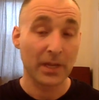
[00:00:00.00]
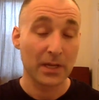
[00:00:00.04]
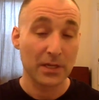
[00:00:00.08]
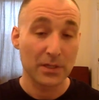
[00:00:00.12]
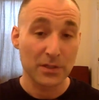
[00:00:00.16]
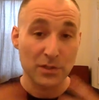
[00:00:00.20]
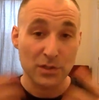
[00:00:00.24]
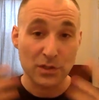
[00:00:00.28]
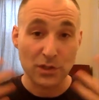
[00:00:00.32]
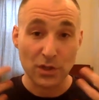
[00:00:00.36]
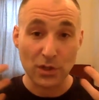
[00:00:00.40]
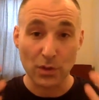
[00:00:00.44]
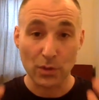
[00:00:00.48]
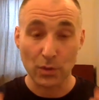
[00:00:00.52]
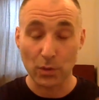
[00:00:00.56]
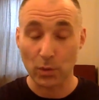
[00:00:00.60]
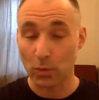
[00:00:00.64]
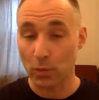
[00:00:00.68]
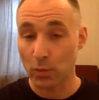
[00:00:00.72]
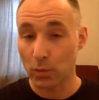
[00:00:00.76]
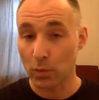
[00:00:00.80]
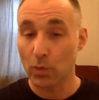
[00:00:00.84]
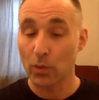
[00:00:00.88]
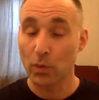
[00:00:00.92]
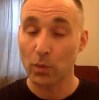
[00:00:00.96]

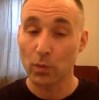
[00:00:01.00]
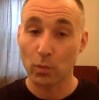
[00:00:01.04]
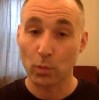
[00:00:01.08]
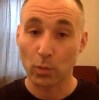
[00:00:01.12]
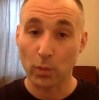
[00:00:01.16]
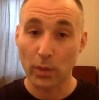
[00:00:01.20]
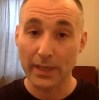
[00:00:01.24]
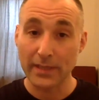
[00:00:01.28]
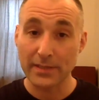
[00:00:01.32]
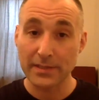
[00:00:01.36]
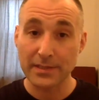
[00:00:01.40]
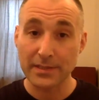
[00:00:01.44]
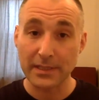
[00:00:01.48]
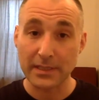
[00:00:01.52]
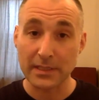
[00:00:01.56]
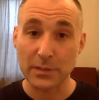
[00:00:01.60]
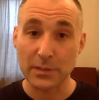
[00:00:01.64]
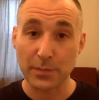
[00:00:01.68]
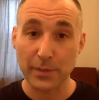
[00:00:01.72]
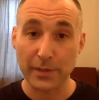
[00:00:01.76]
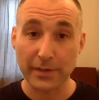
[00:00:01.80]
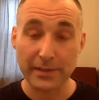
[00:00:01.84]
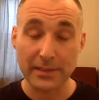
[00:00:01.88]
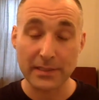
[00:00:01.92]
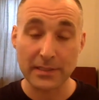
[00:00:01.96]
So what is the
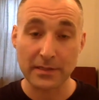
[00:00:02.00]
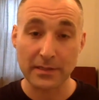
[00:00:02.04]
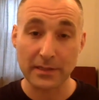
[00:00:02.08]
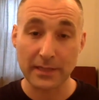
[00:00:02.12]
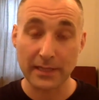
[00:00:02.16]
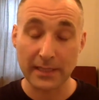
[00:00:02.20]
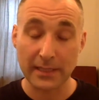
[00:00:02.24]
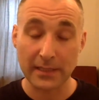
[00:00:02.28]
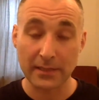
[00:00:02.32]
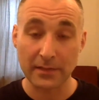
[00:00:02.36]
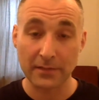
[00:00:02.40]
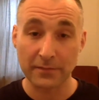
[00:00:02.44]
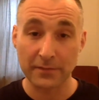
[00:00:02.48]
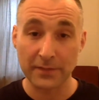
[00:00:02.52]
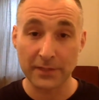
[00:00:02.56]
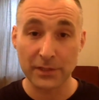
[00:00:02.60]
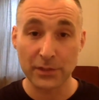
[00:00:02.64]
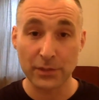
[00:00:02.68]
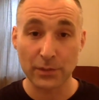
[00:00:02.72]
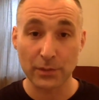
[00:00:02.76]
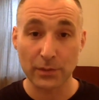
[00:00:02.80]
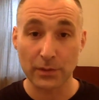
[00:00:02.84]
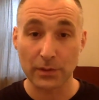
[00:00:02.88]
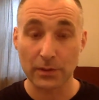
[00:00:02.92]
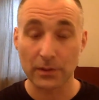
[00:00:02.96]
experience of the
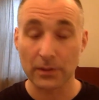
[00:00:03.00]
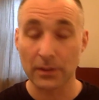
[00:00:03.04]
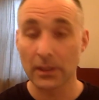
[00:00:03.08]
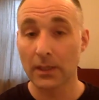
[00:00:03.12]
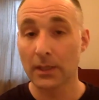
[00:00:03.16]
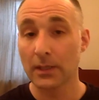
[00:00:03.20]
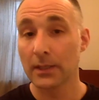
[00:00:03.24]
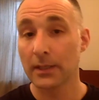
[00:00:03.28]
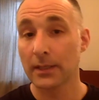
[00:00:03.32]
individual